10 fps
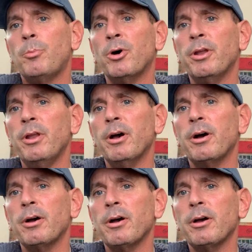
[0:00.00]
But
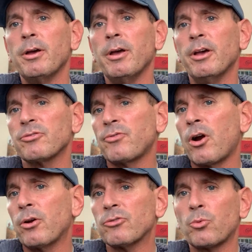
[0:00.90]
as
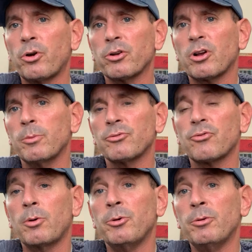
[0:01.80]
far as where it comes
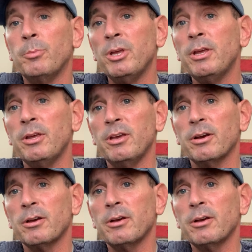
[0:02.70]
from in me,